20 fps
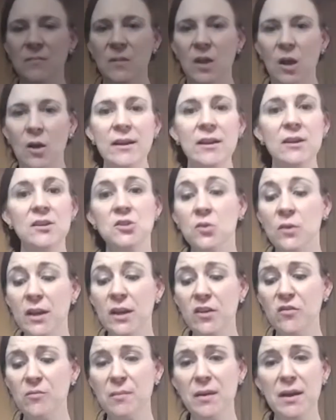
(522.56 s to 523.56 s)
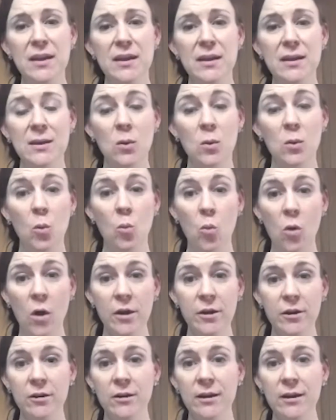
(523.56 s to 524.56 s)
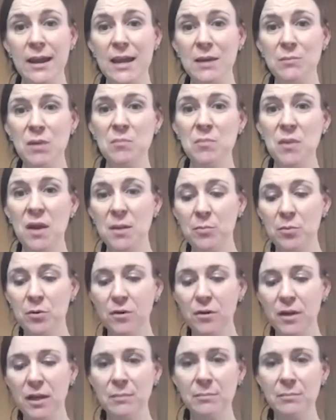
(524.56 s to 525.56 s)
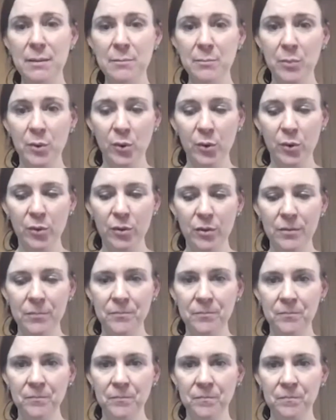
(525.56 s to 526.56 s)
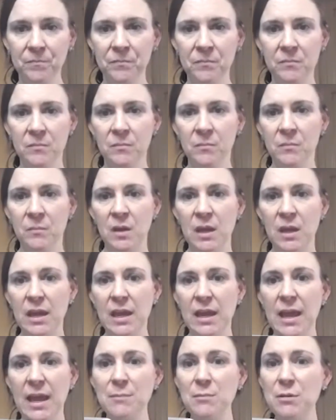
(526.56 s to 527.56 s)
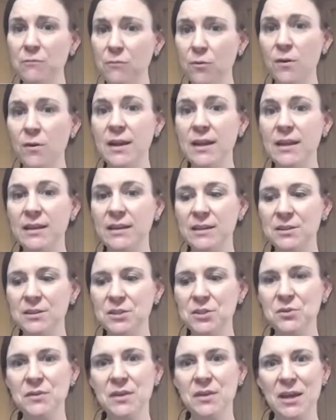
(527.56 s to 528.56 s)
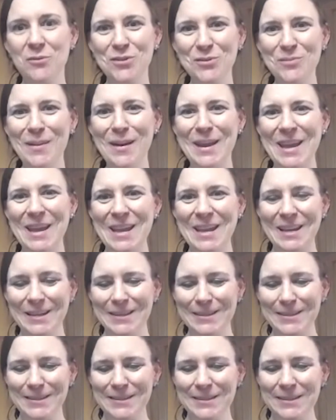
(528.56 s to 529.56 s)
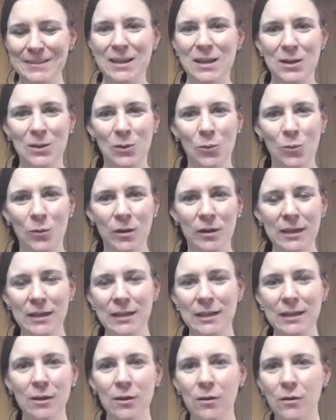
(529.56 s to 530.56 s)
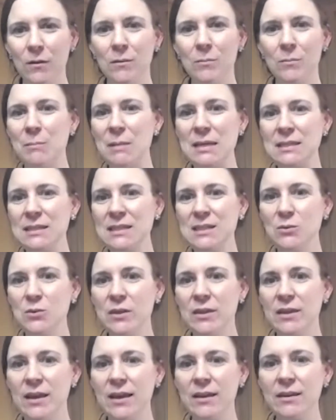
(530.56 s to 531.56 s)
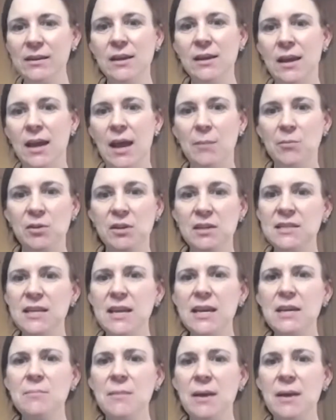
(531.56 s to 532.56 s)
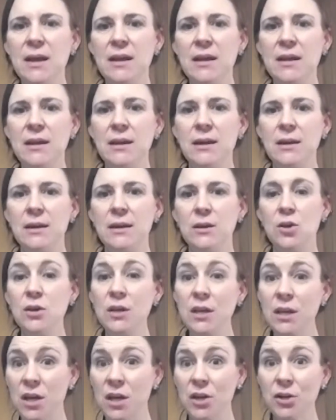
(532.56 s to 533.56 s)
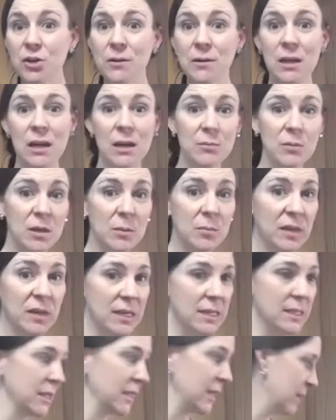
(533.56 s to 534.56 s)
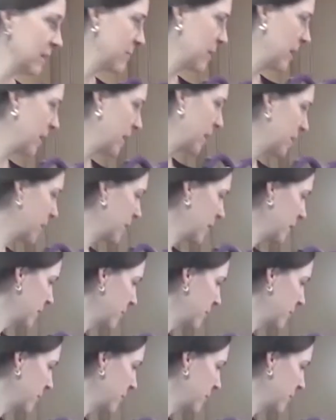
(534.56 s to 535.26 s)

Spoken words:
right, so I have my water and my paper in my bowl. And before I get into that with my hands, we're going to get all messy with that. I'm going to take my cookie cutter and I'm going to place it in my